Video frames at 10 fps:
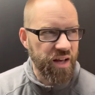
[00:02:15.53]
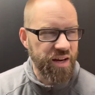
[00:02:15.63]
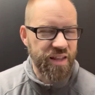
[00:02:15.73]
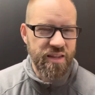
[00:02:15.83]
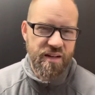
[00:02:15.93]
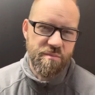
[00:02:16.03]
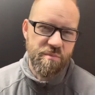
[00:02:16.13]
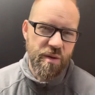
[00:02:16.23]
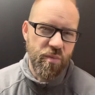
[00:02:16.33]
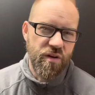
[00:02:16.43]
And I think
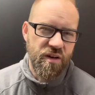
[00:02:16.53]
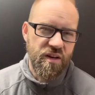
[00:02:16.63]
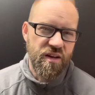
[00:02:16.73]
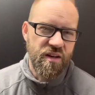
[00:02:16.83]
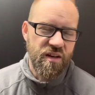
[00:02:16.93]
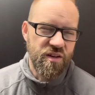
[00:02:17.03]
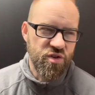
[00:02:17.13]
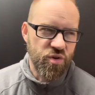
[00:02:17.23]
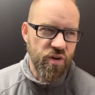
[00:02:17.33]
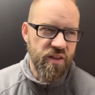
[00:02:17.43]
people
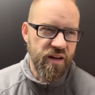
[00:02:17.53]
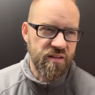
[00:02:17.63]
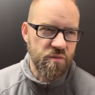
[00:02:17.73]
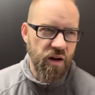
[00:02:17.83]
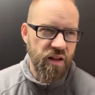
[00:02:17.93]
enjoy that as well.